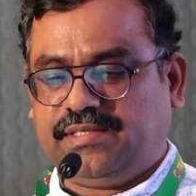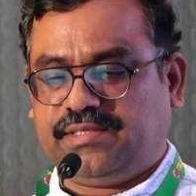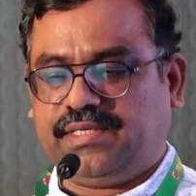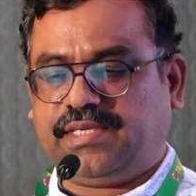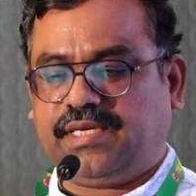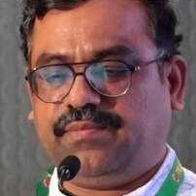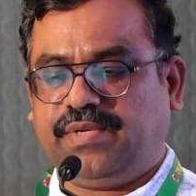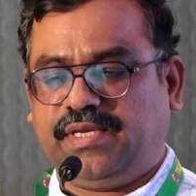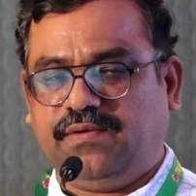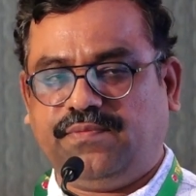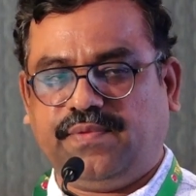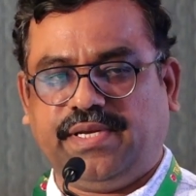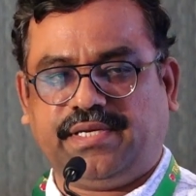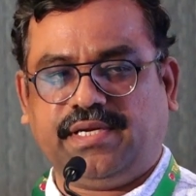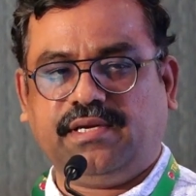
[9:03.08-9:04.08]
so it can be
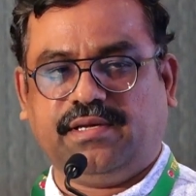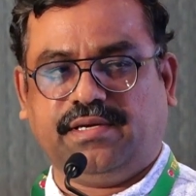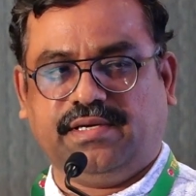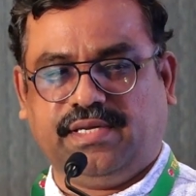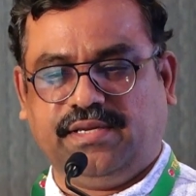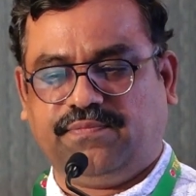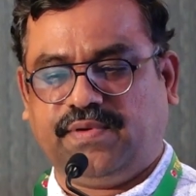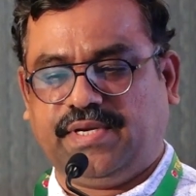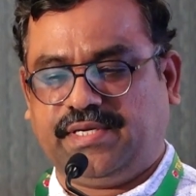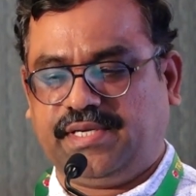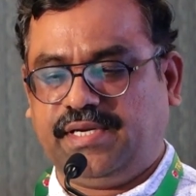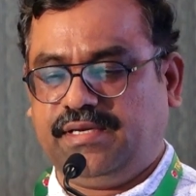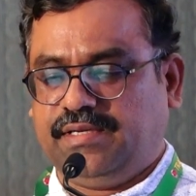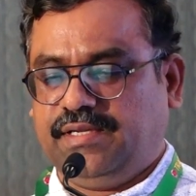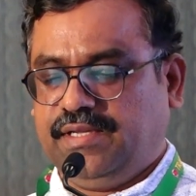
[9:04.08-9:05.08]
inflated or
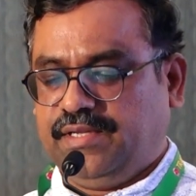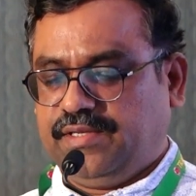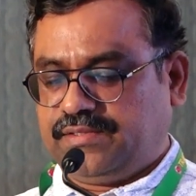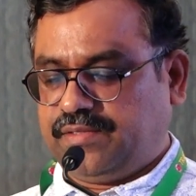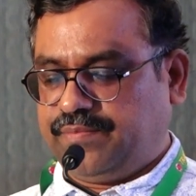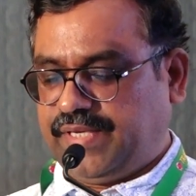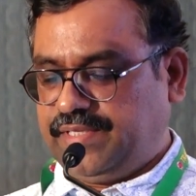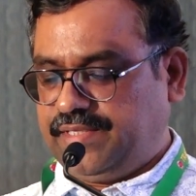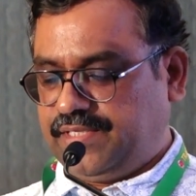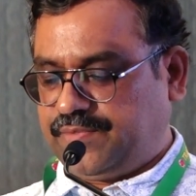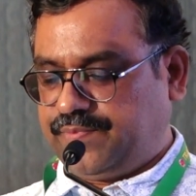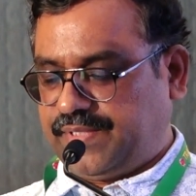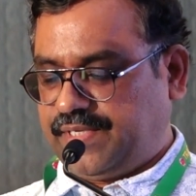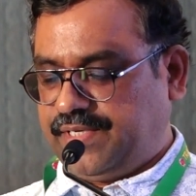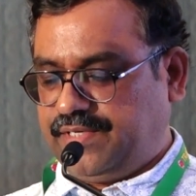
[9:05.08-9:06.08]
deflated. So by this
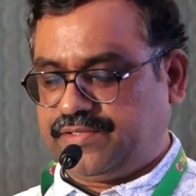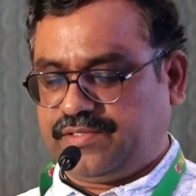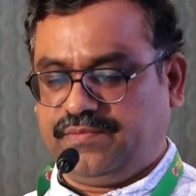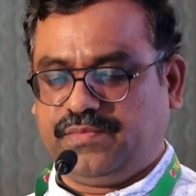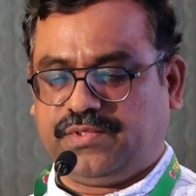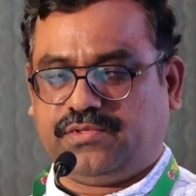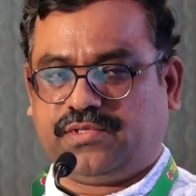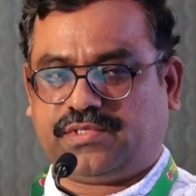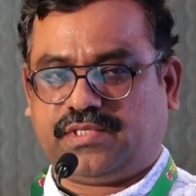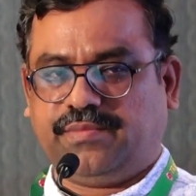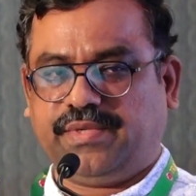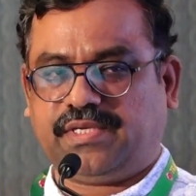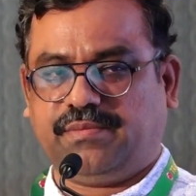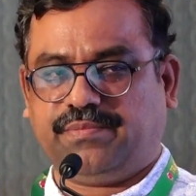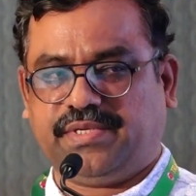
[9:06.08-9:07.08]
mechanism, the
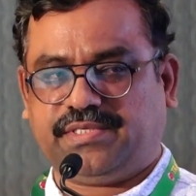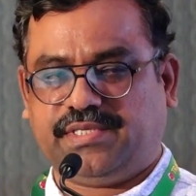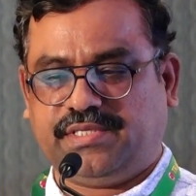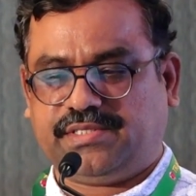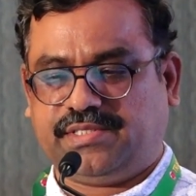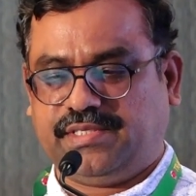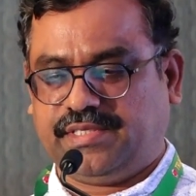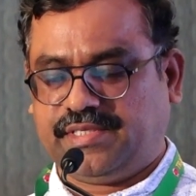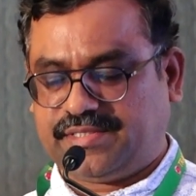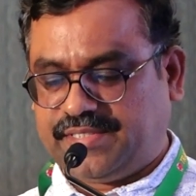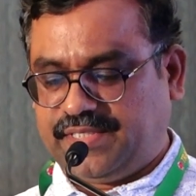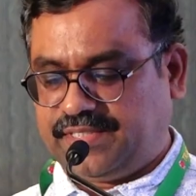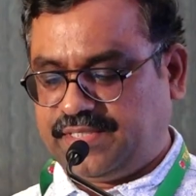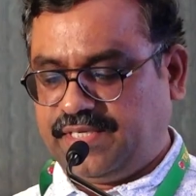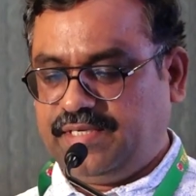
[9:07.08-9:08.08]
stomach capacity is
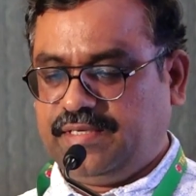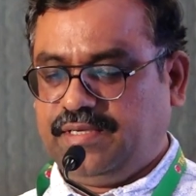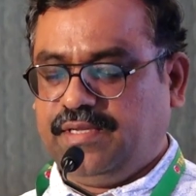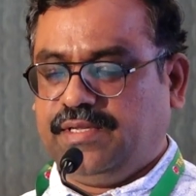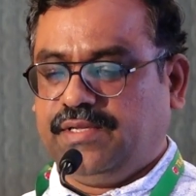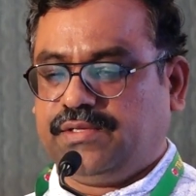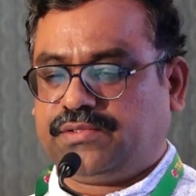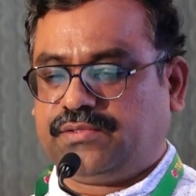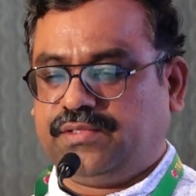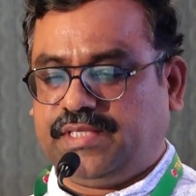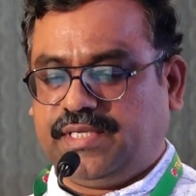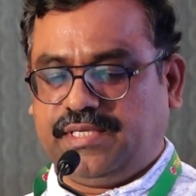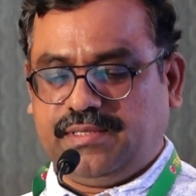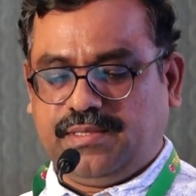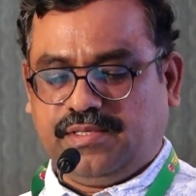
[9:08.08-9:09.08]
restricted. So
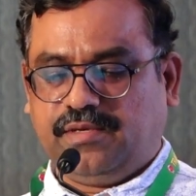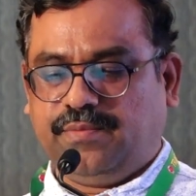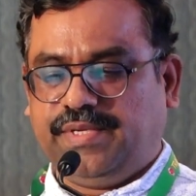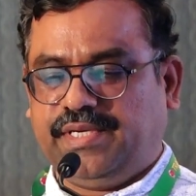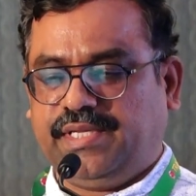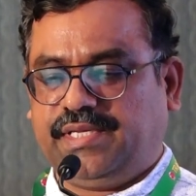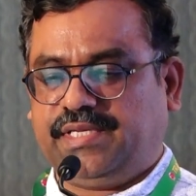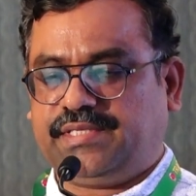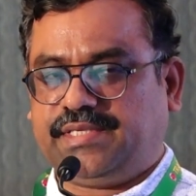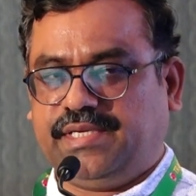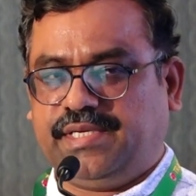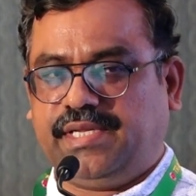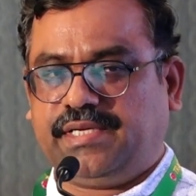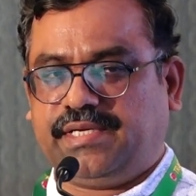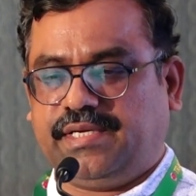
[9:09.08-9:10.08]
there will be decreased
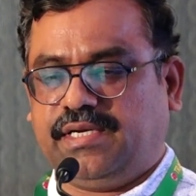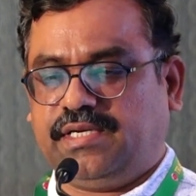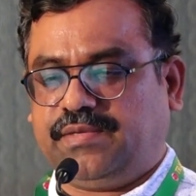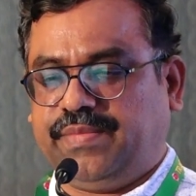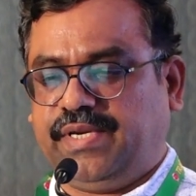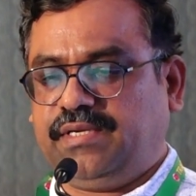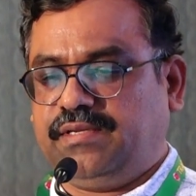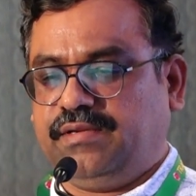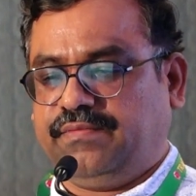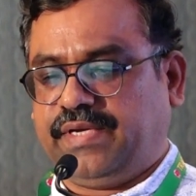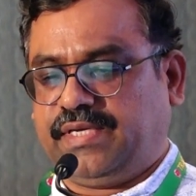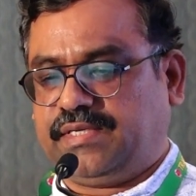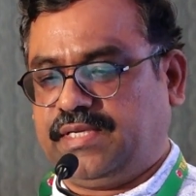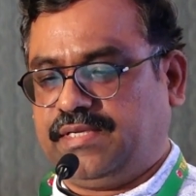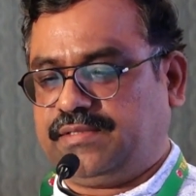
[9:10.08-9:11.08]
intake and ultimate
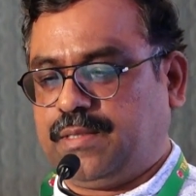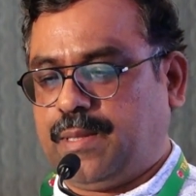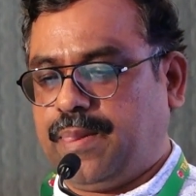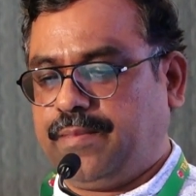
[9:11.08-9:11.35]
weight loss.